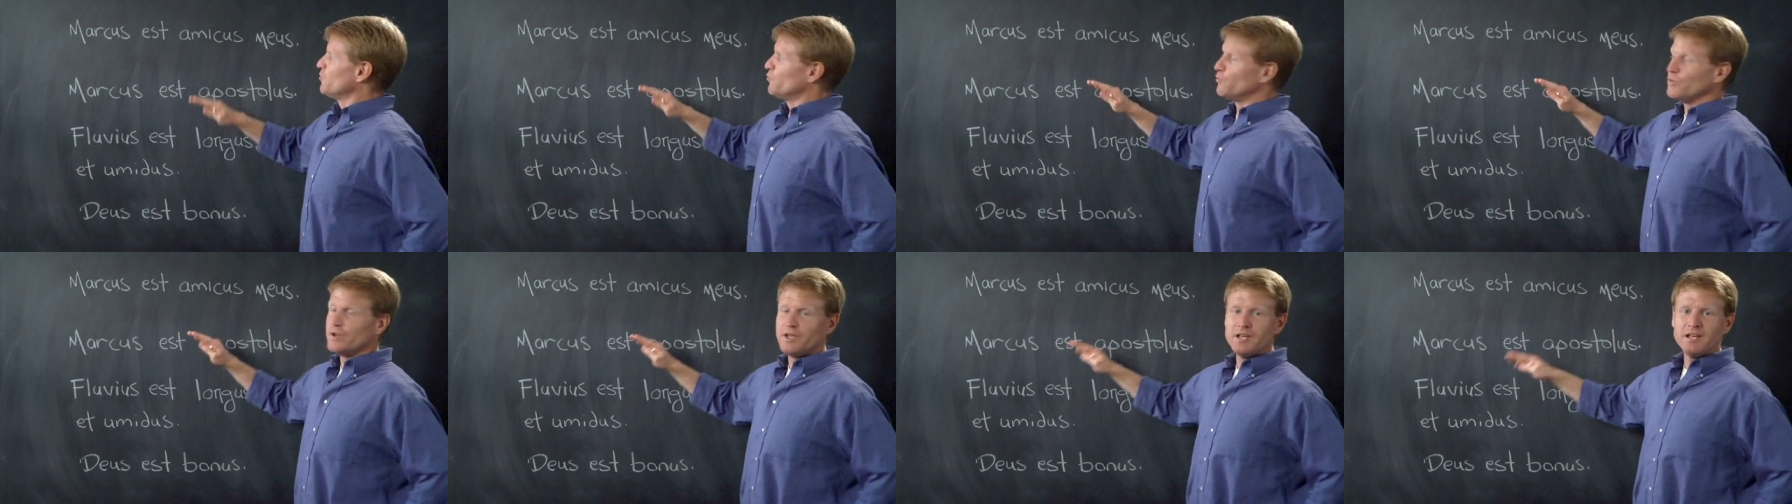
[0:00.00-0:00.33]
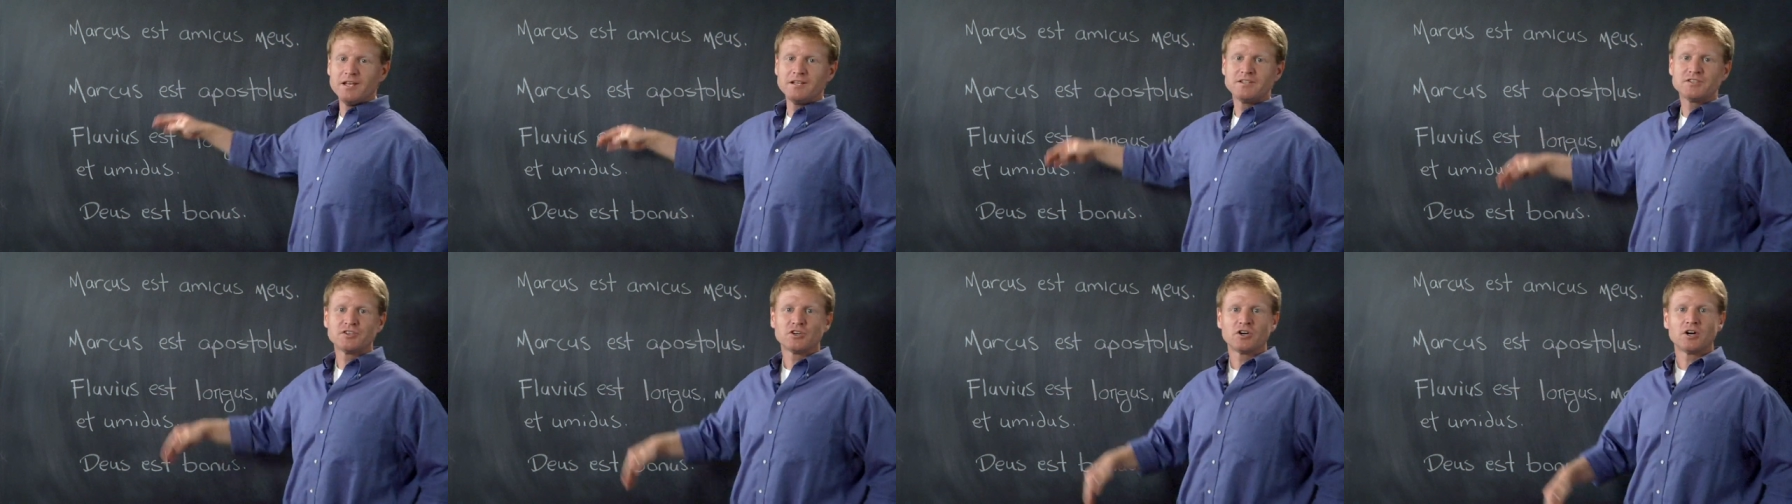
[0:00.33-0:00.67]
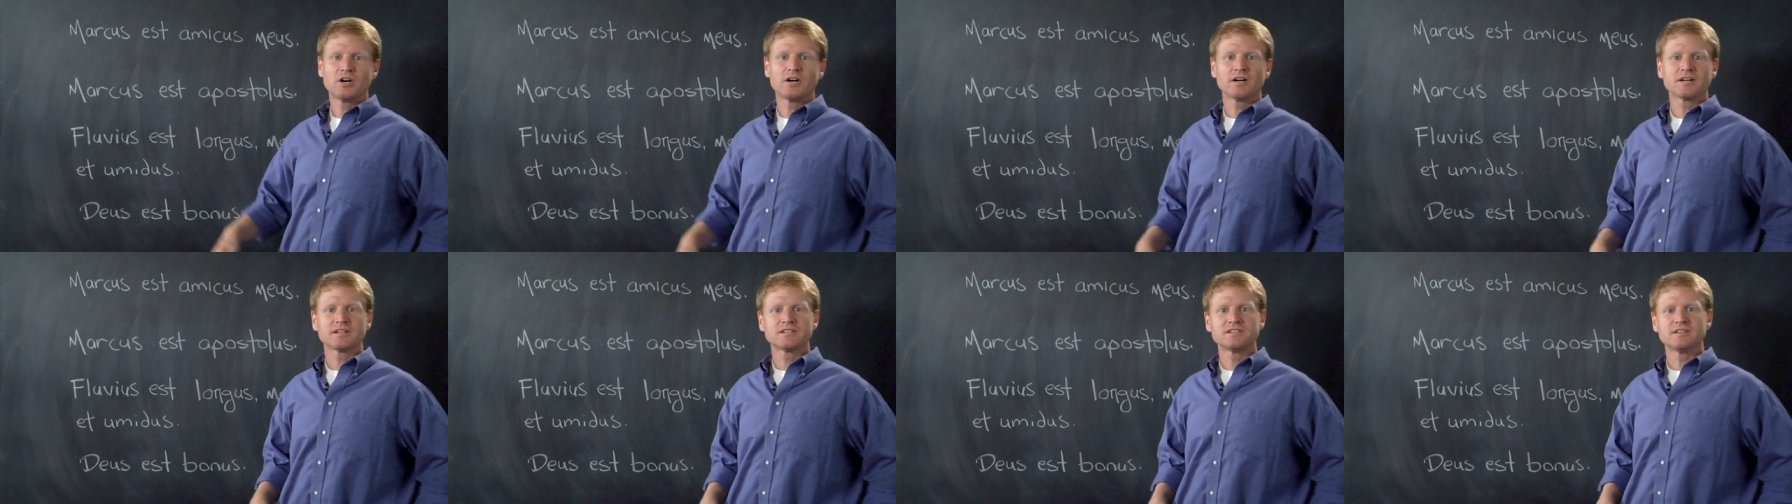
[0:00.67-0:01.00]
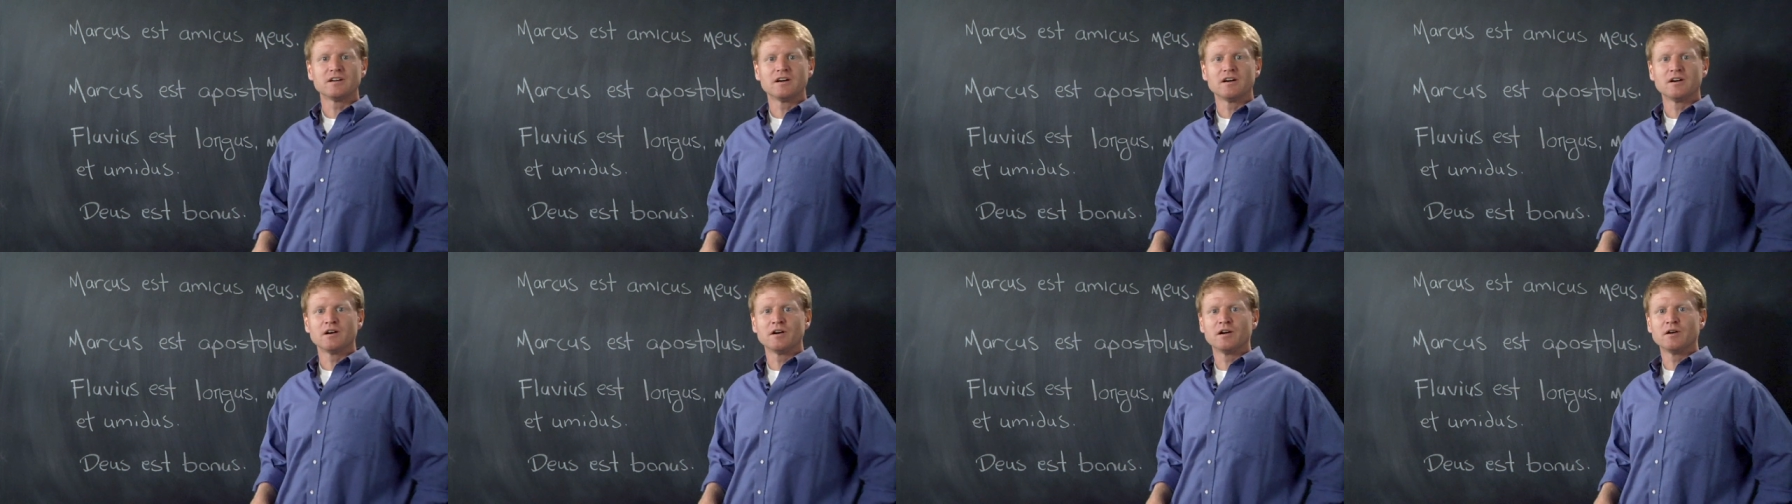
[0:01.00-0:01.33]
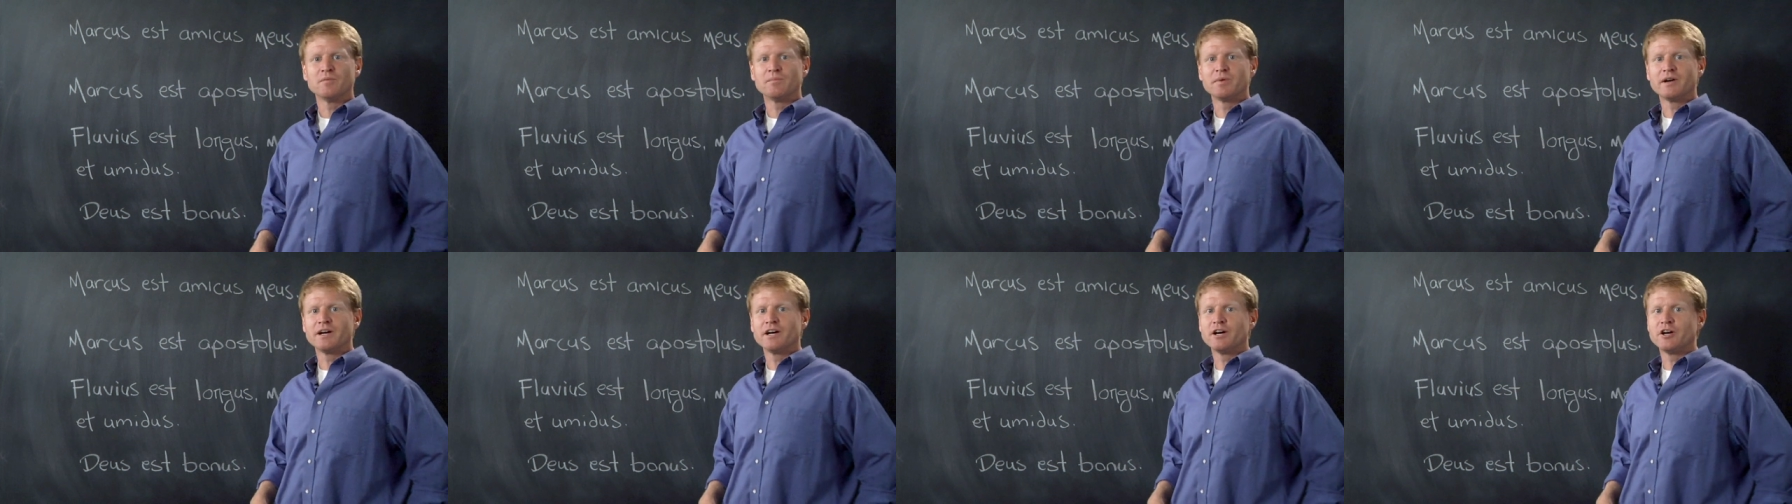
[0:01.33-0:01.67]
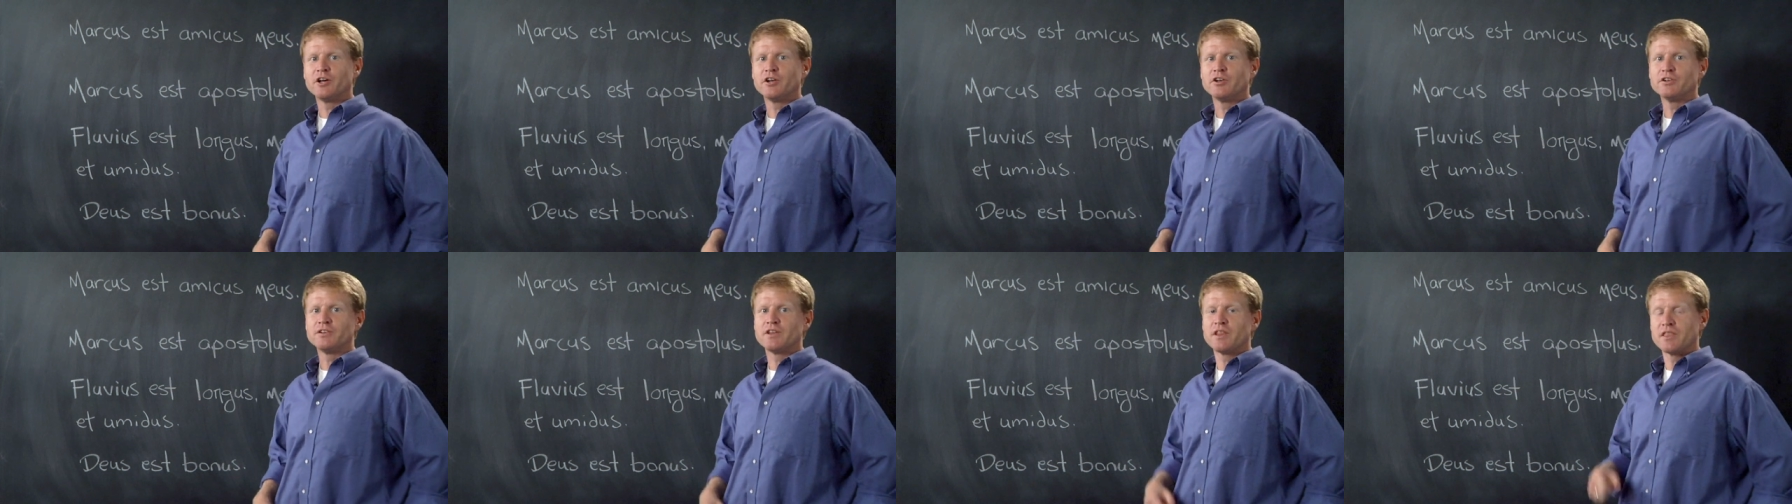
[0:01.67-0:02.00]
We talked
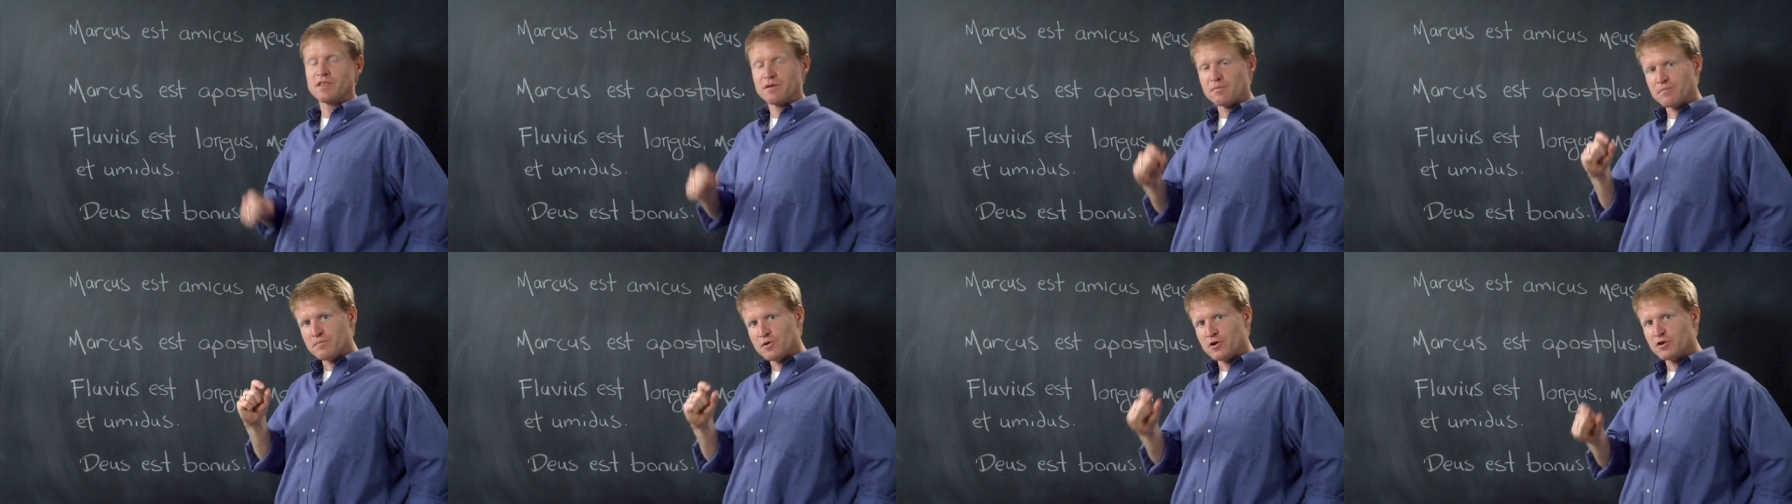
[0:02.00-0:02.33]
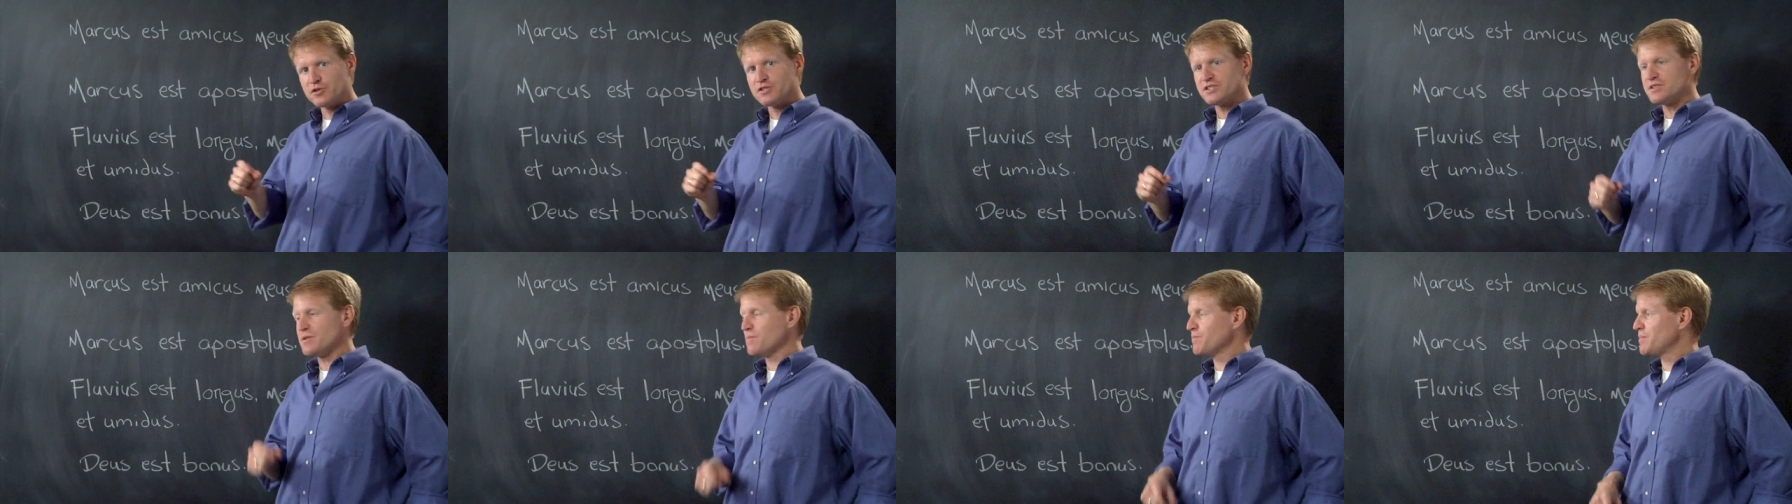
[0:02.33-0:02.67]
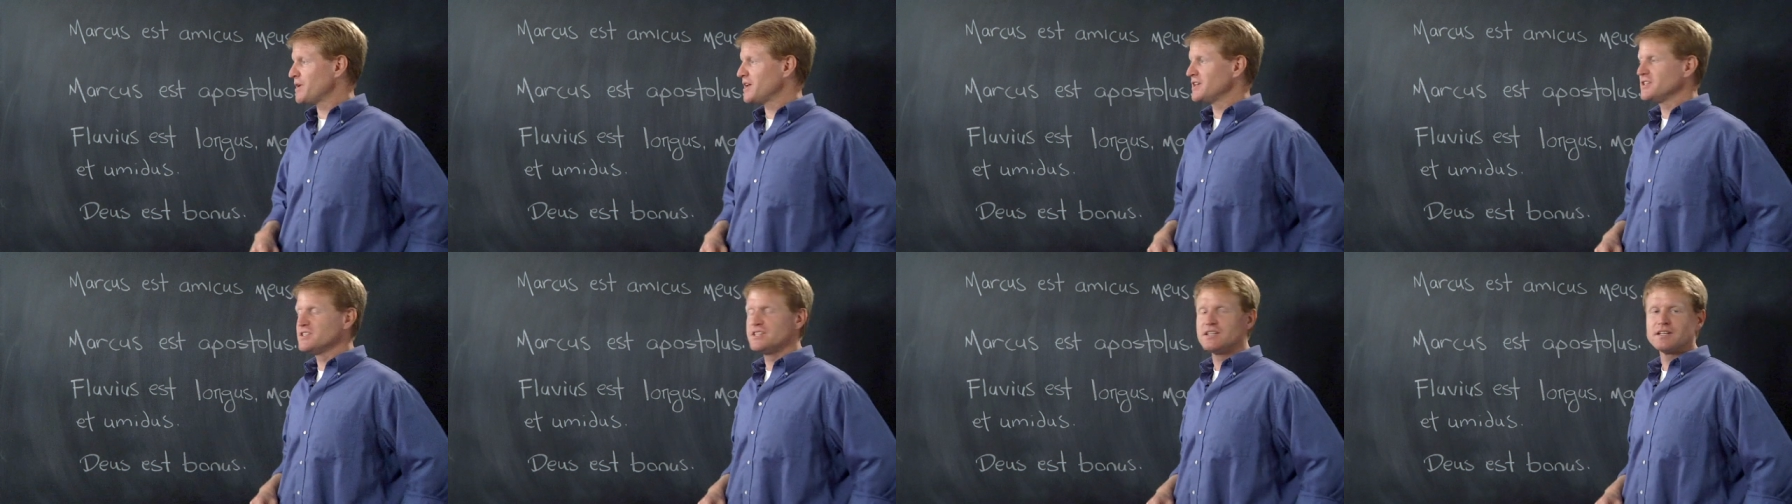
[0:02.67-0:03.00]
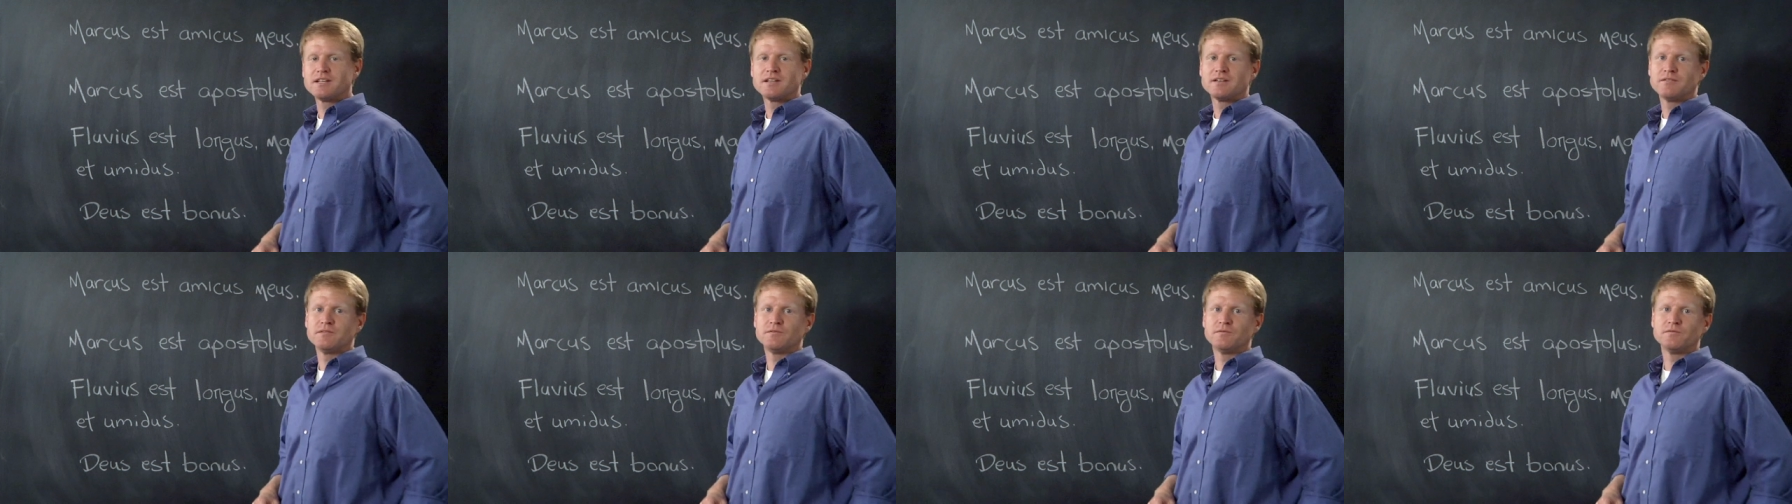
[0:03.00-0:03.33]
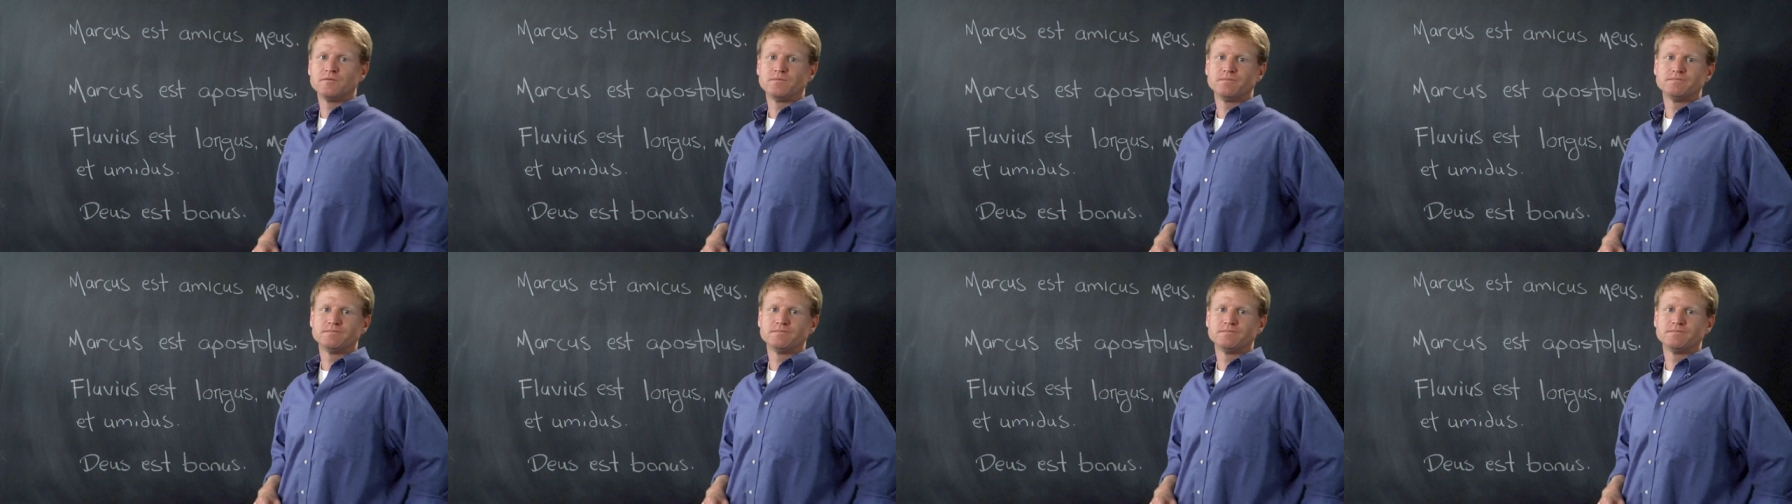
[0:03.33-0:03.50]
about the most basic